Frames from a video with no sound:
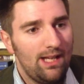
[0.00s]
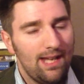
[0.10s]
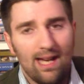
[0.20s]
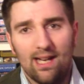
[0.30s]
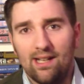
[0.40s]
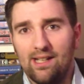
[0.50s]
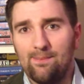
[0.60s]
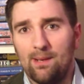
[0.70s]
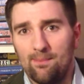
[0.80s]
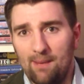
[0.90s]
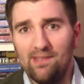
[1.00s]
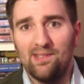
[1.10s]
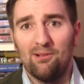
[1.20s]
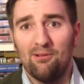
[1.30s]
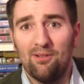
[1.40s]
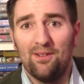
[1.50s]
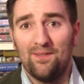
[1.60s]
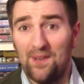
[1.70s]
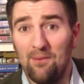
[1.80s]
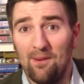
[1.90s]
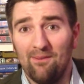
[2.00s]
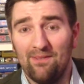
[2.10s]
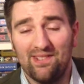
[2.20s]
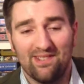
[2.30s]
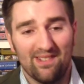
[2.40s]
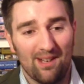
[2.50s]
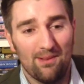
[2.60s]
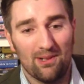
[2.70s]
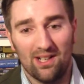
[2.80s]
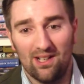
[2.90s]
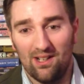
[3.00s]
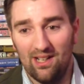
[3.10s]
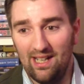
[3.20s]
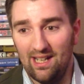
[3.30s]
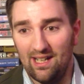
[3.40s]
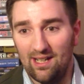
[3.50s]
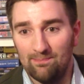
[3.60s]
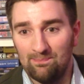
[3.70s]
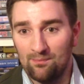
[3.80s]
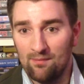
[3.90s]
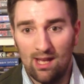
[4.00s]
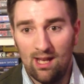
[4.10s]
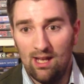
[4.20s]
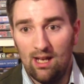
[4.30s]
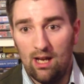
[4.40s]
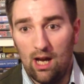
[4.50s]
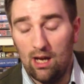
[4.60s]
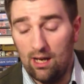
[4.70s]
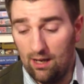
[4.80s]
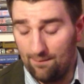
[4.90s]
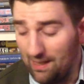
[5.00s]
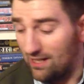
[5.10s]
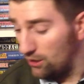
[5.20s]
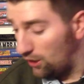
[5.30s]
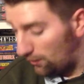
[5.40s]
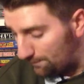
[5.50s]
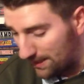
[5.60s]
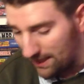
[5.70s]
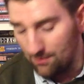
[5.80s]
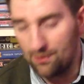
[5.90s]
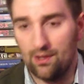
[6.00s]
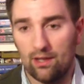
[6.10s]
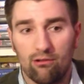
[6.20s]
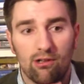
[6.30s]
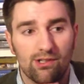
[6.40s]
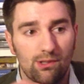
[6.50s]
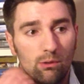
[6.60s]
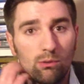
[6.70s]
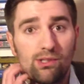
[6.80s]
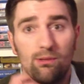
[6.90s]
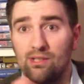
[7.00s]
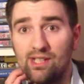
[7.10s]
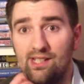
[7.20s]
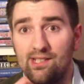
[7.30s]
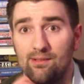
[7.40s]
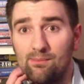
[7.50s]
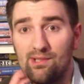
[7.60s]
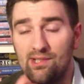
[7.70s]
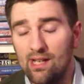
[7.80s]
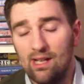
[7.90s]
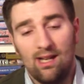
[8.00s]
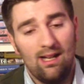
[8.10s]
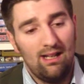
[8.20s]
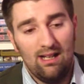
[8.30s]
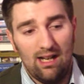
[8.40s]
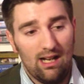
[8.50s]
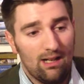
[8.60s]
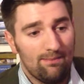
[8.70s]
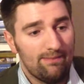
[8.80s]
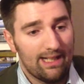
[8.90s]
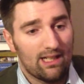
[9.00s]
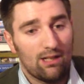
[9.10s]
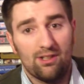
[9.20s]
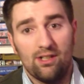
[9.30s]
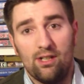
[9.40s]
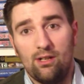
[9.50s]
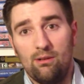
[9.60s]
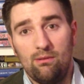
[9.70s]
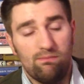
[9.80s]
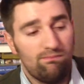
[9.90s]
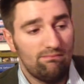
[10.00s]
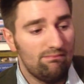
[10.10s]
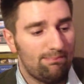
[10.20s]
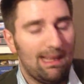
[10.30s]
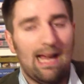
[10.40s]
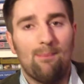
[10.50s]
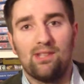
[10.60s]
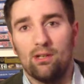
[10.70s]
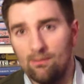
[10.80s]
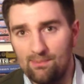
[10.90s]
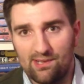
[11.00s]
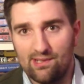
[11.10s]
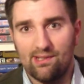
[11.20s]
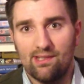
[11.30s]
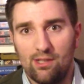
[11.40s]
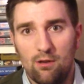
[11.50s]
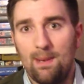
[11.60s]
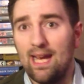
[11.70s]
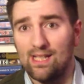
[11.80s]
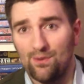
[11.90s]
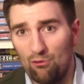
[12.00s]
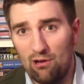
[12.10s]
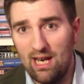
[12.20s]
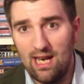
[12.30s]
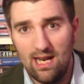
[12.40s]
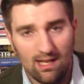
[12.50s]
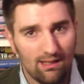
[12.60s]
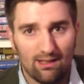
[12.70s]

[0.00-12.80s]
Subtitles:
Yeah, it's been a mental few months, I'm not going to lie. I've made a lot of pickups across all sort of systems, including new laptops, new PS3,